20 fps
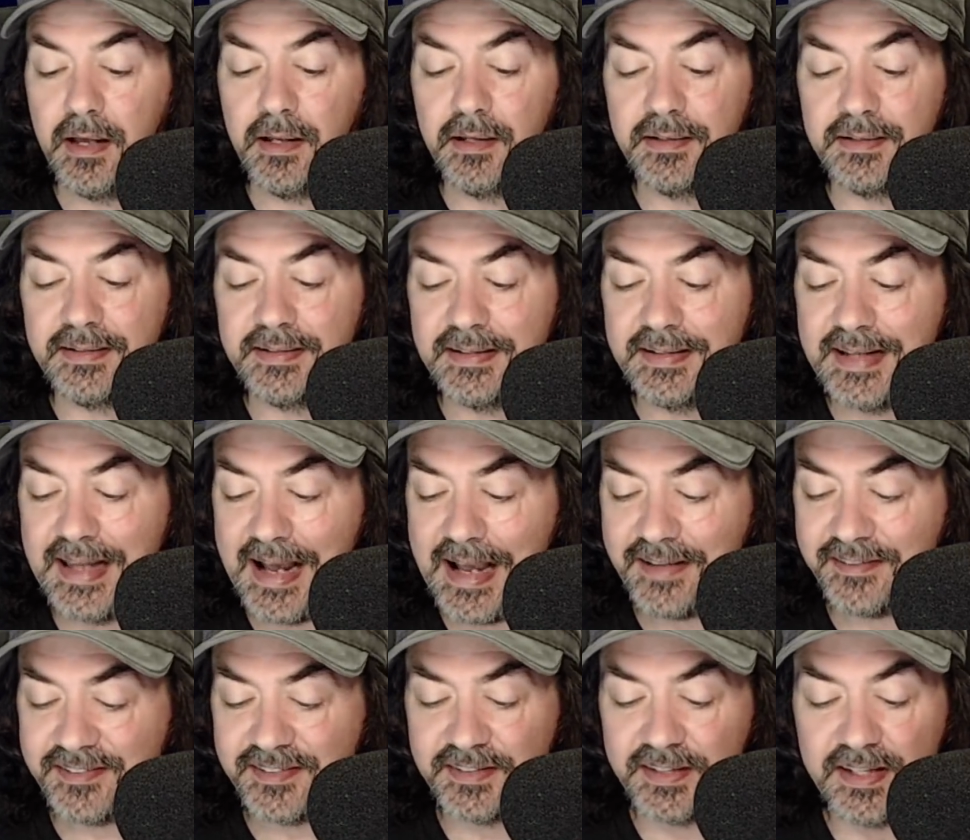
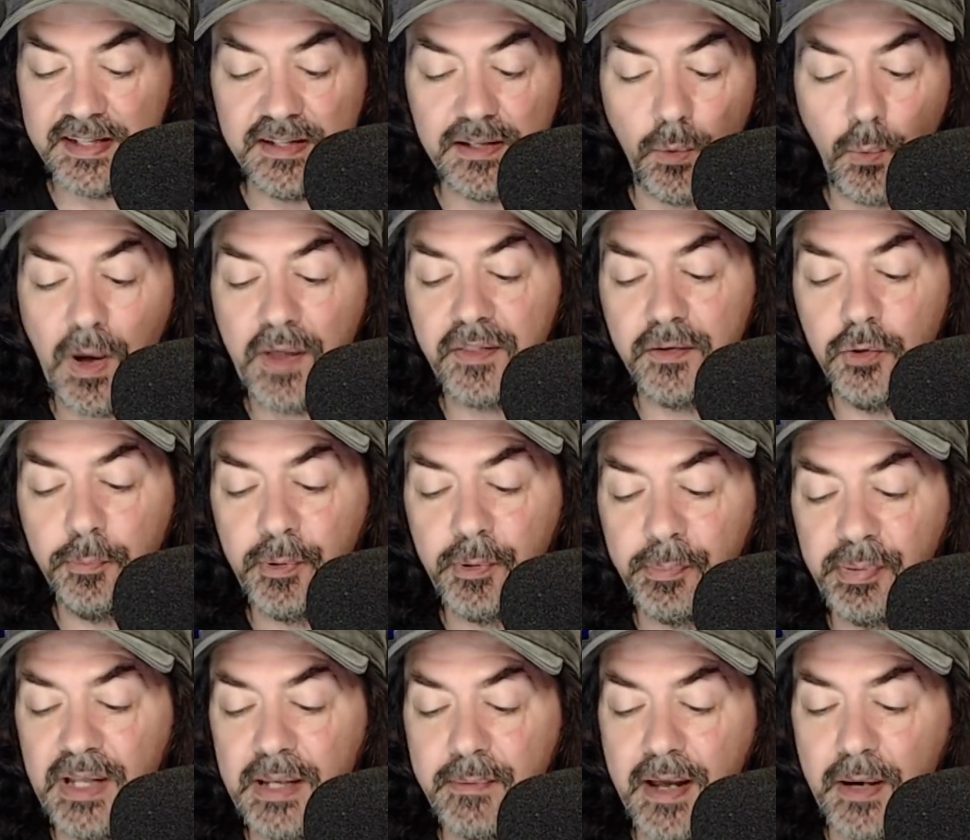Lastly, while the
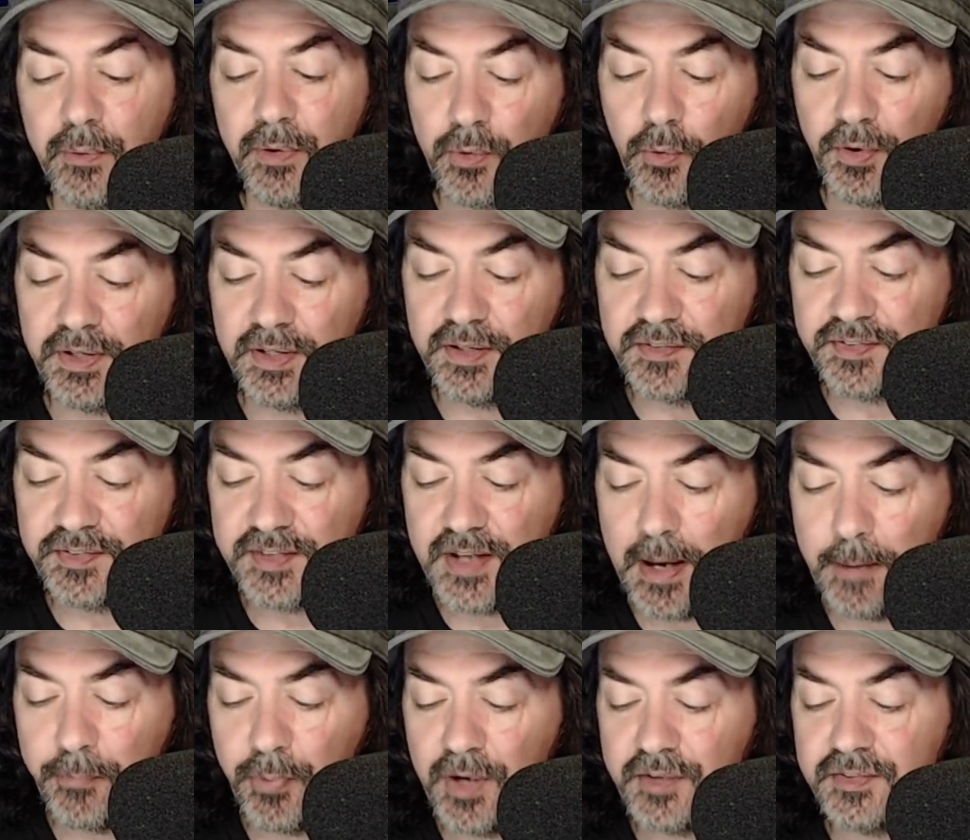looper playback recording is
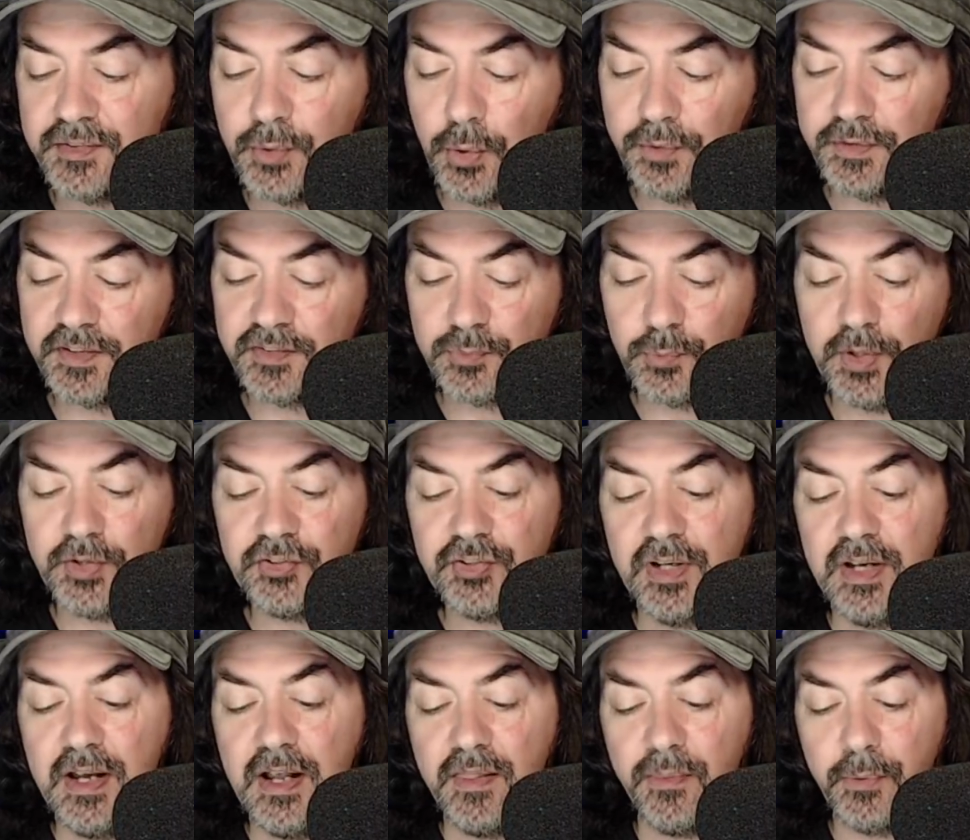stopped, press and hold the
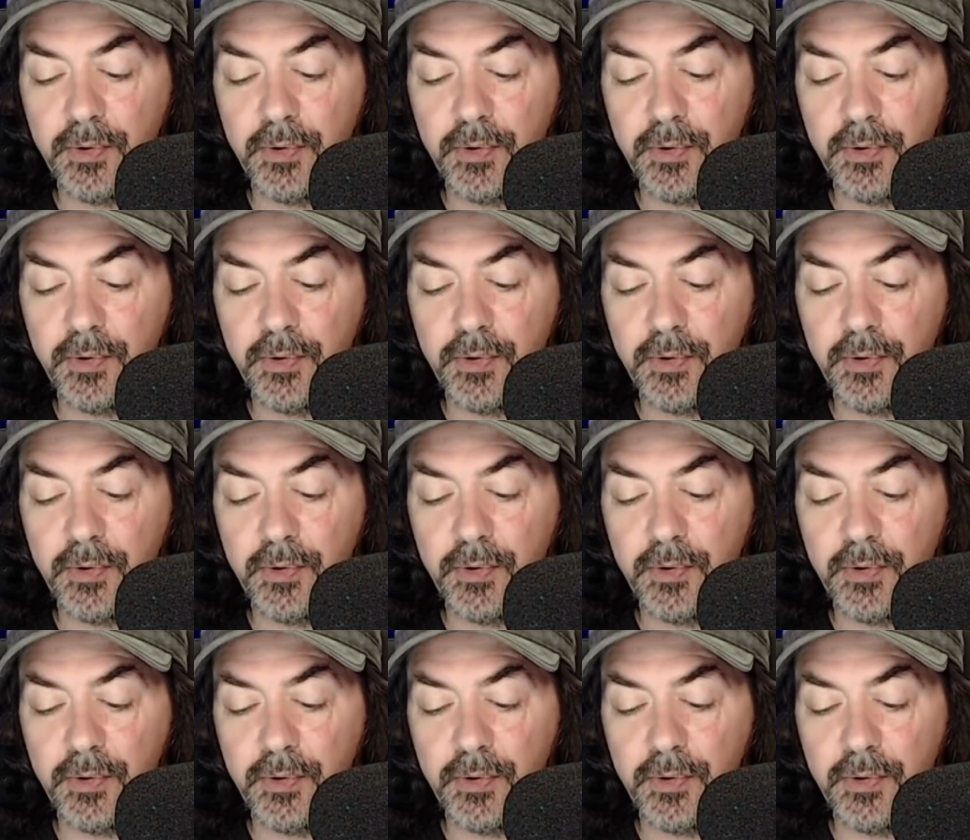switch.